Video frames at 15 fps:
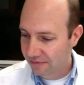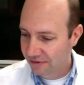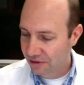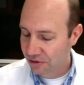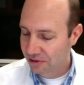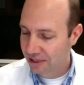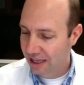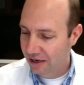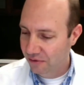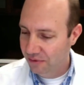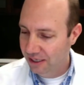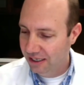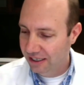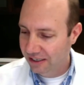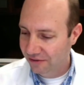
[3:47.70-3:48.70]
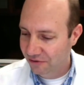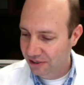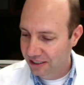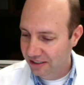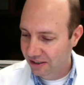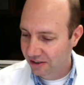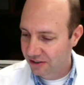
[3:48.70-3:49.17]
do a lot of reading of
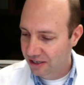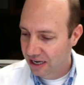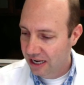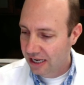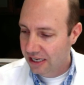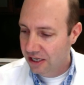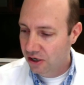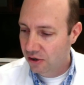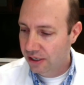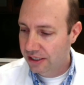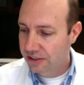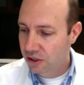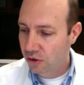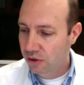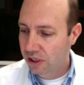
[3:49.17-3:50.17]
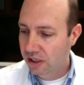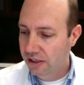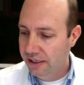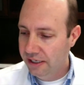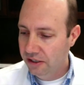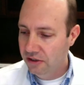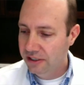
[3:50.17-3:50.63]
research, you know, and so the
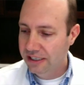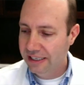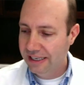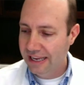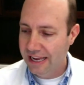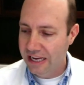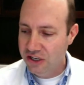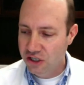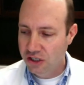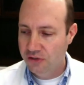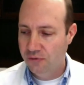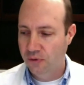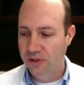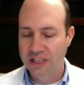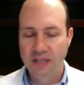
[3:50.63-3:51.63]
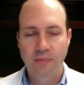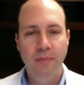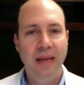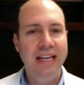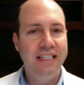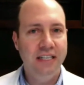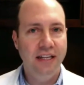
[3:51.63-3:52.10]
clinical indications for this,
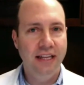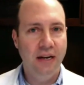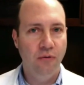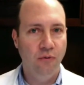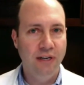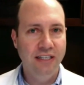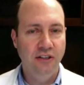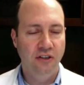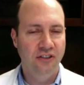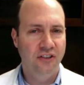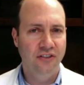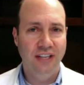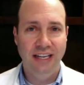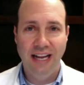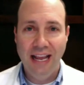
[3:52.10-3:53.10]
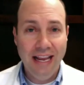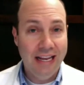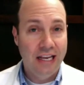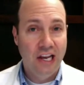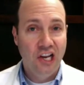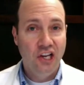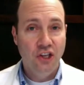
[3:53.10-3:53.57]
based on that research, they're saying,
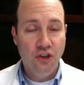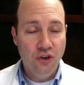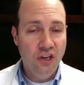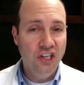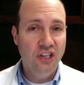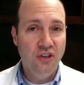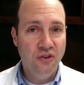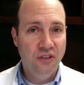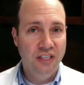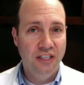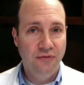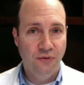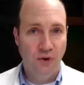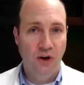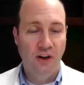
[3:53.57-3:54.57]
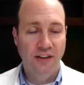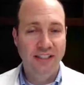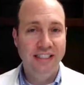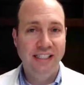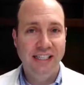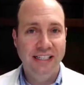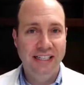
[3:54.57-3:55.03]
hey, you can use this for all
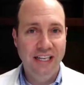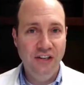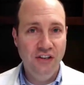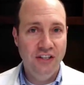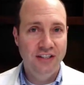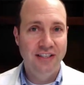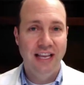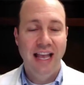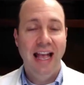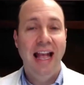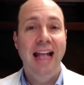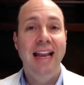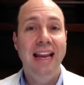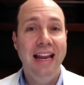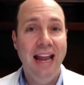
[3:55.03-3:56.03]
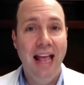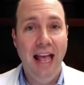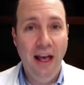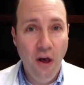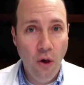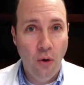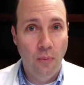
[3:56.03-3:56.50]
these conditions and it
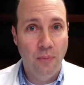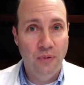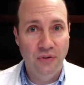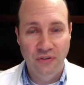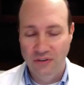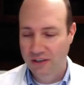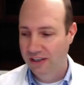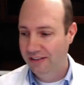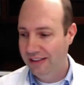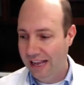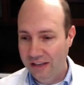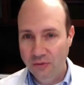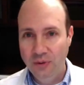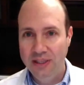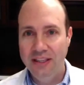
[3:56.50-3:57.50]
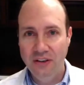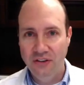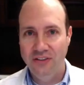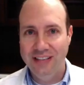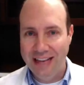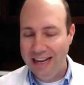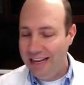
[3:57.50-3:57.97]
helps. That's what they're
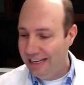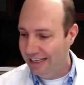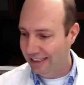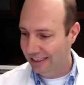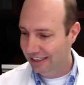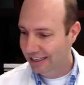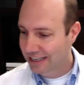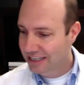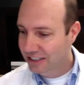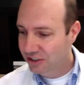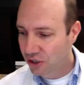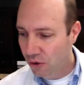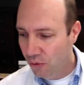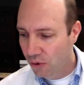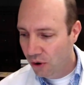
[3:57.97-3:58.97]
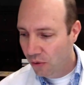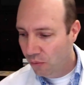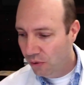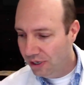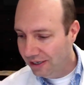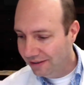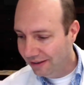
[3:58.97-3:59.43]
saying. So,
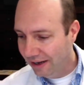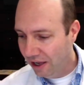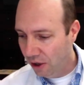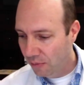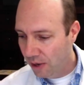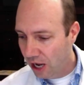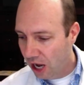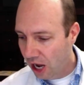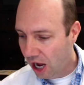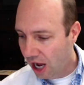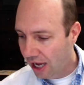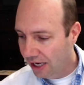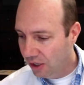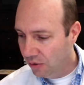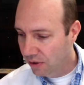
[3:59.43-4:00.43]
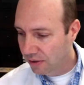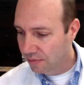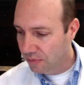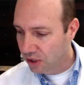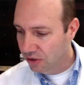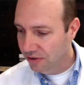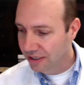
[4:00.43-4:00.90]
what does it help?
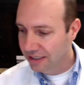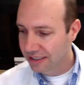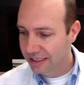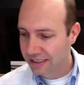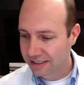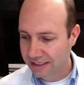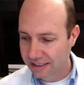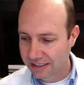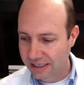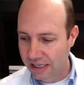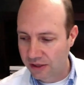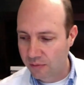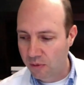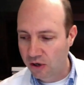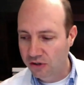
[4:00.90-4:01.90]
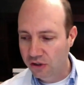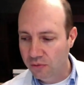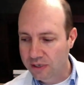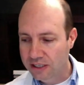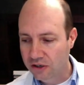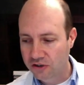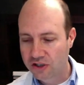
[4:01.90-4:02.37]
Autoimmune diseases. The most of the
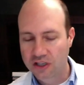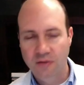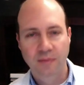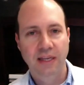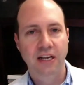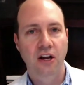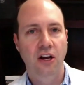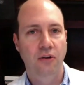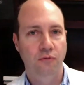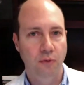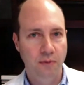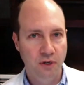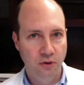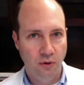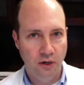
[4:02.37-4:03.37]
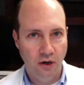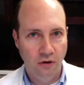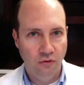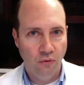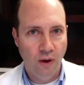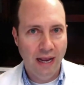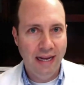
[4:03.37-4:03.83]
research has been on rheumatoid
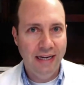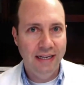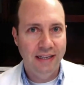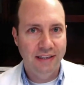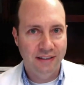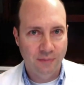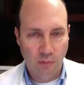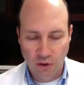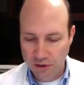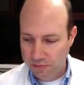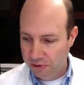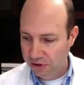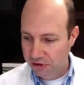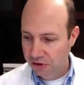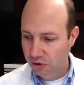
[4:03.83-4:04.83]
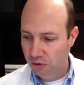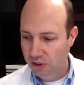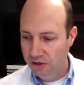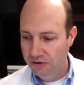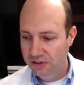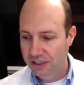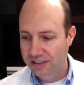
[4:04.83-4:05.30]
arthritis, multiple
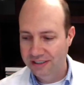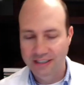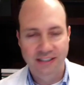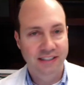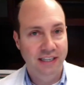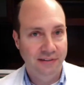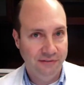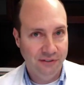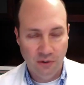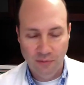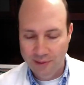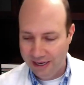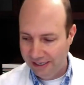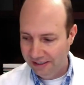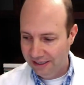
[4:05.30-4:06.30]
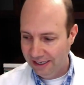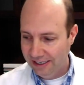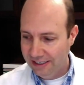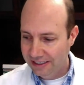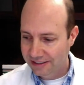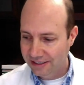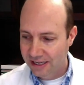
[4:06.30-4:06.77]
sclerosis,
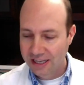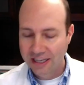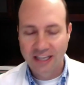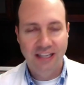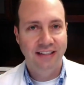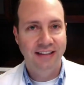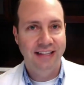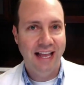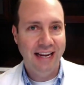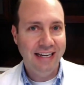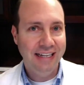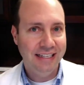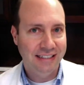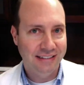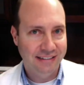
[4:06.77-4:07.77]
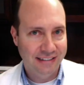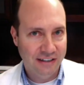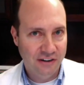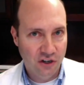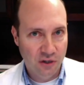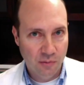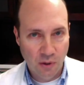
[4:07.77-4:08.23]
encephalomyelitis, colitis,
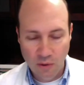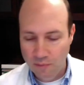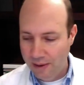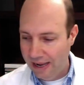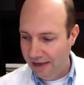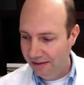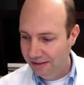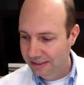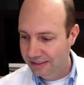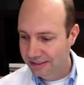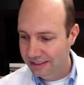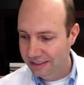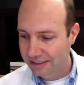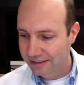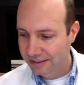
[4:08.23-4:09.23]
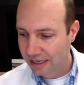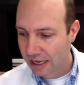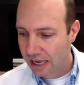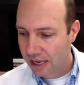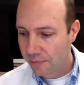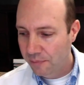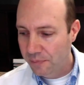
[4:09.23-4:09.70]
irritable bowel disease,
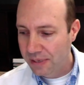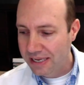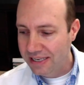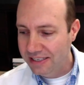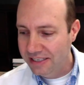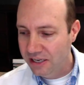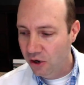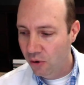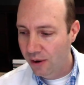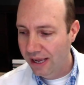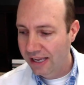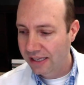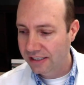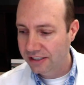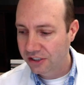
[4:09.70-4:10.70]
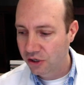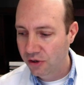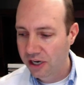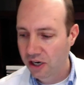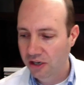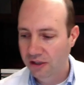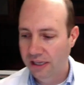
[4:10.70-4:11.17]
PCOS. You'll
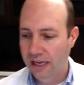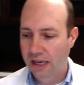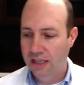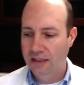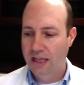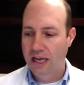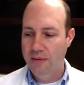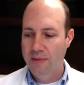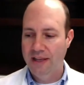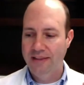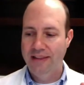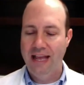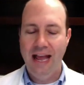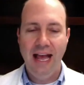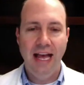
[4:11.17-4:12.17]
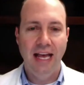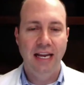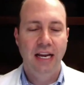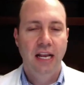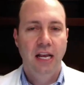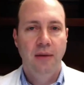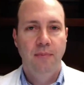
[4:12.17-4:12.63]
hear a, lot about
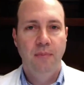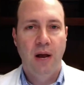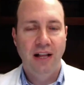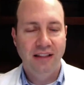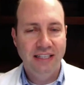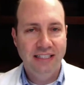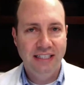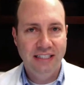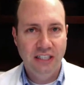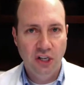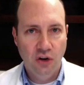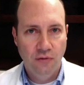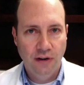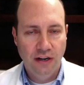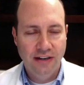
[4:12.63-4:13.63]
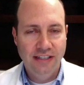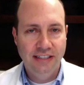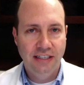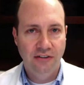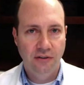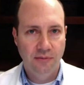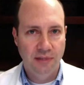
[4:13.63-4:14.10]
that. Polycystic ovarian
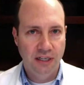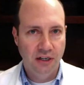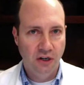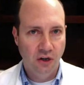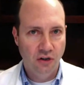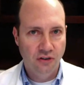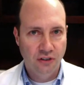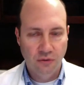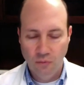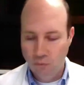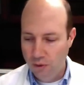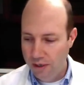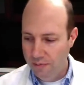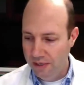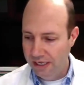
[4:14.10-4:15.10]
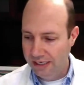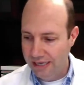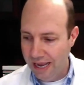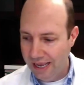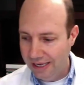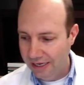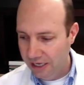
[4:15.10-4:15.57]
syndrome that occurs in women.
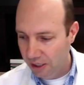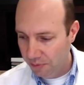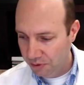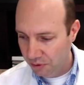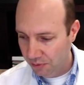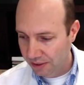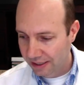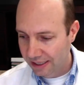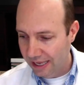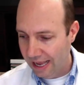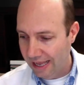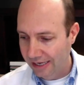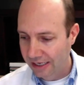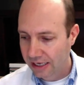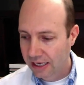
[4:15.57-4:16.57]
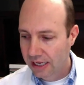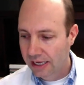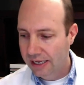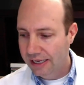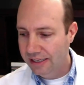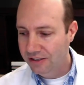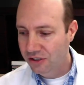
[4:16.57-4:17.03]
Yeah, it helps with that
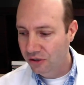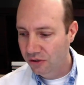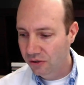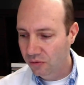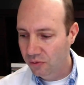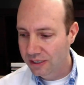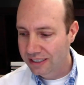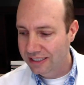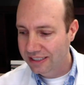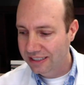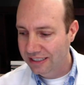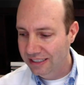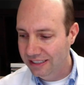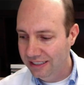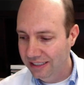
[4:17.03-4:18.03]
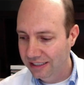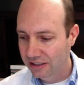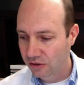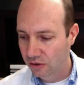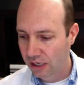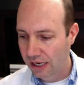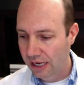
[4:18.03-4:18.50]
insulin
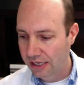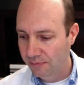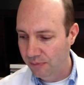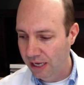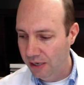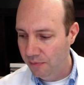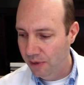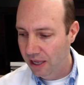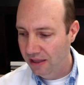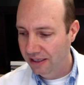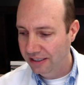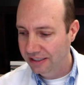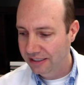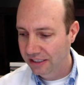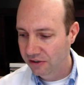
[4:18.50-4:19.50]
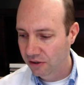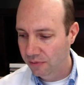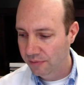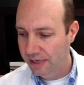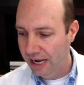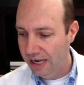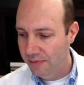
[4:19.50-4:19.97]
resistance, metabolic
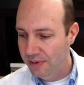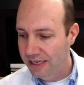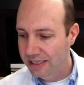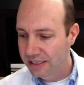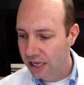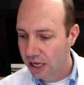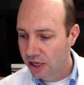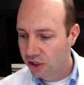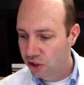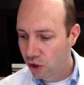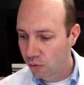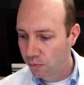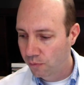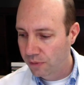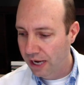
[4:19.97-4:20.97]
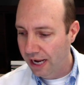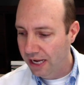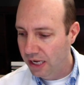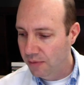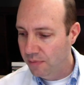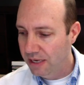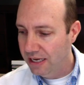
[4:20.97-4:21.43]
syndrome, diabetes. So,
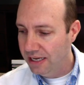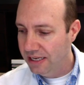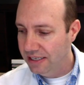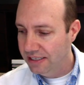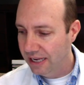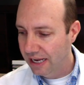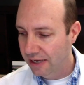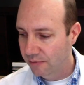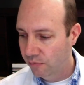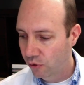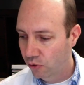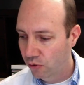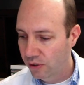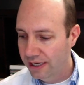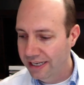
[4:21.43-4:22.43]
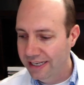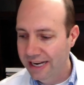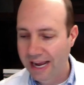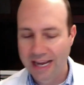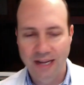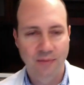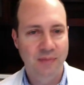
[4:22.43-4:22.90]
diabetes and pre
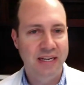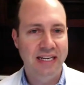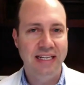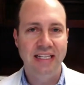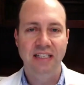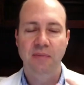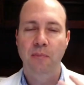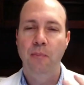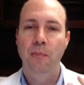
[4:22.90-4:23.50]
diabetes,